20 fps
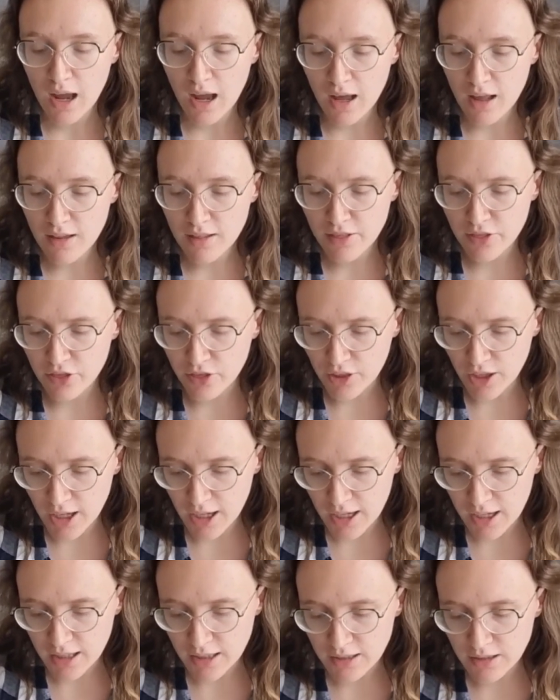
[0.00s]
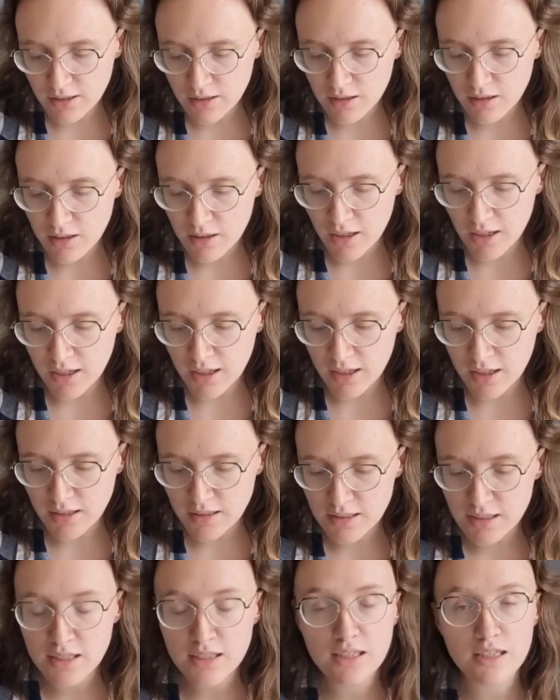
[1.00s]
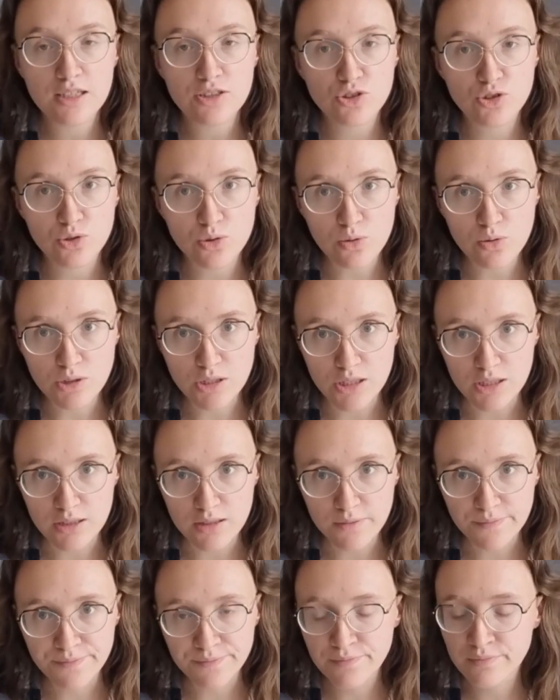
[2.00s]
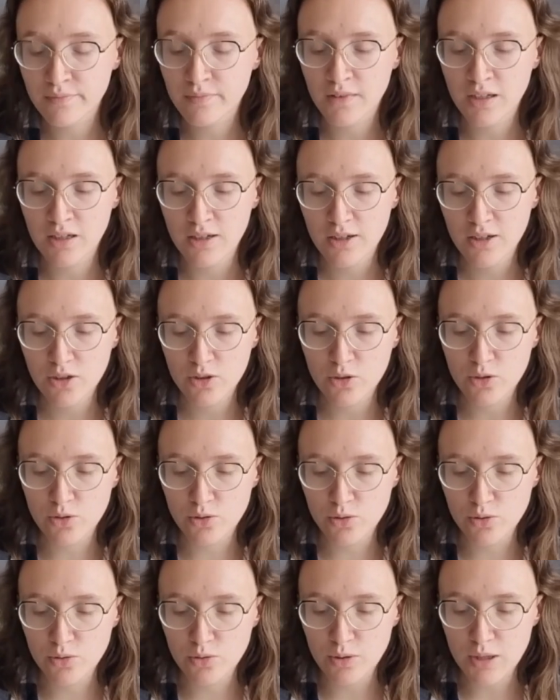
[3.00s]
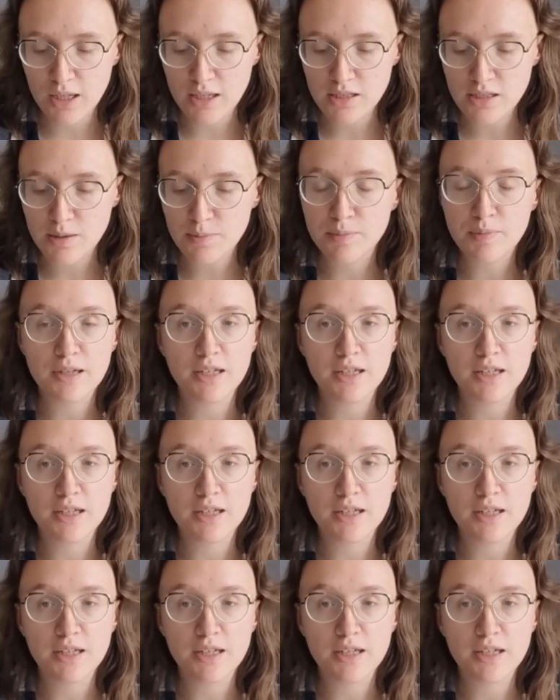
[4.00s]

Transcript: and then a teenage daughter who ends up